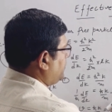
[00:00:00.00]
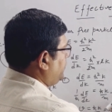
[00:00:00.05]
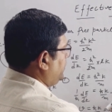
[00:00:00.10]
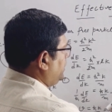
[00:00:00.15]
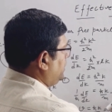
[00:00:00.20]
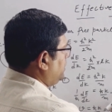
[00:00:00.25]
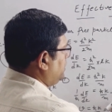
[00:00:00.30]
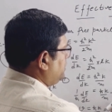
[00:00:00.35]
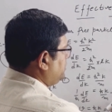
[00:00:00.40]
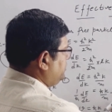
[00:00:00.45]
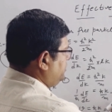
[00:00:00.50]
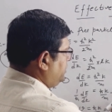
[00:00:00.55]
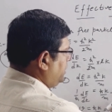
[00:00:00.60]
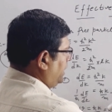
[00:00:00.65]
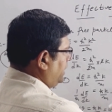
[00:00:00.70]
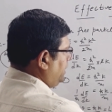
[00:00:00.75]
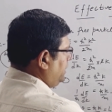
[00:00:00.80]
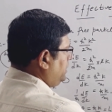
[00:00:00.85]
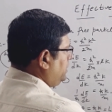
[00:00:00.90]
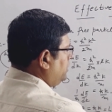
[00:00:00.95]
field
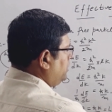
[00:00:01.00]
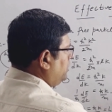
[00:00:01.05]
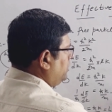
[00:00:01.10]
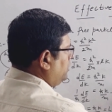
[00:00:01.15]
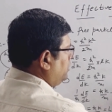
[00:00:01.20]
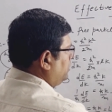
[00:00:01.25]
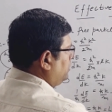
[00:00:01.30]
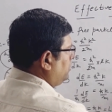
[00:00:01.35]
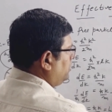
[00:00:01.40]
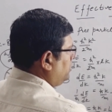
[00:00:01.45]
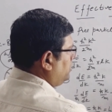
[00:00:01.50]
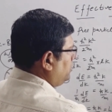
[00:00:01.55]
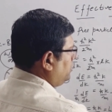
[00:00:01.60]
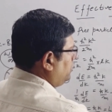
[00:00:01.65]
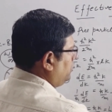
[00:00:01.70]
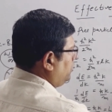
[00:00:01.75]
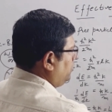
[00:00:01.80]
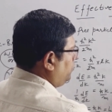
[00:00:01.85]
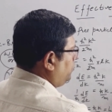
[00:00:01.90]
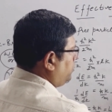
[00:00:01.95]
J
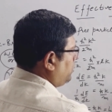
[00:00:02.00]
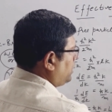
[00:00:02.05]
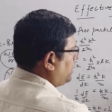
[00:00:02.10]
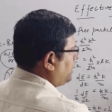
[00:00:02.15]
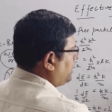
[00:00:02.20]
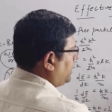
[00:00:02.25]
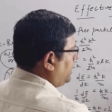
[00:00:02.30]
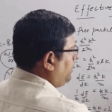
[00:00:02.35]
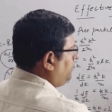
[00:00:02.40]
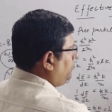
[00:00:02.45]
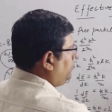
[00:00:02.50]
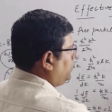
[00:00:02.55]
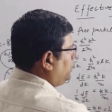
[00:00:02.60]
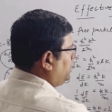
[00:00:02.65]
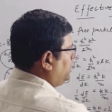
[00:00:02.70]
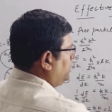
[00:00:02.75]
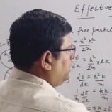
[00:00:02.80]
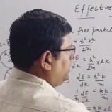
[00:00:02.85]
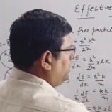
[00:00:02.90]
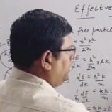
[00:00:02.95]
for a time
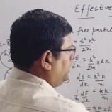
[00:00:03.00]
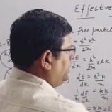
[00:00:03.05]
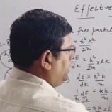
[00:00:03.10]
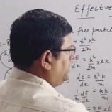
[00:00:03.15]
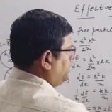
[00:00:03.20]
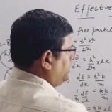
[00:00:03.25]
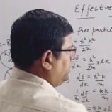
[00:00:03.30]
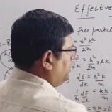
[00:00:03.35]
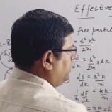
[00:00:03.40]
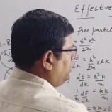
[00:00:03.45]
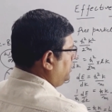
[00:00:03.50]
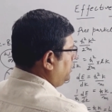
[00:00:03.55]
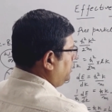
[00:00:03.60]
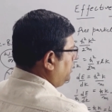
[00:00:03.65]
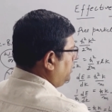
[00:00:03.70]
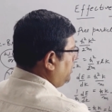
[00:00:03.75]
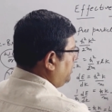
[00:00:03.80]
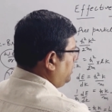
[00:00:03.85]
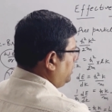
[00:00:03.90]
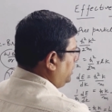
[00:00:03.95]
dt,
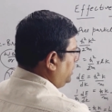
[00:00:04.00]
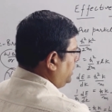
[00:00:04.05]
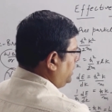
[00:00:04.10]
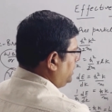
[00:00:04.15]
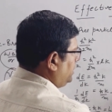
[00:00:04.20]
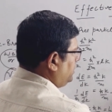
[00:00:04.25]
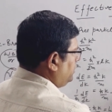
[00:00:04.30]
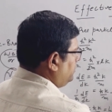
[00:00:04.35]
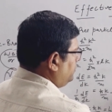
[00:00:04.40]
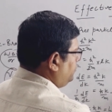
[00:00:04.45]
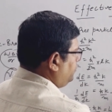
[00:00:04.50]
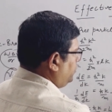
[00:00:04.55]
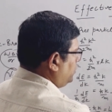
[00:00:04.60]
and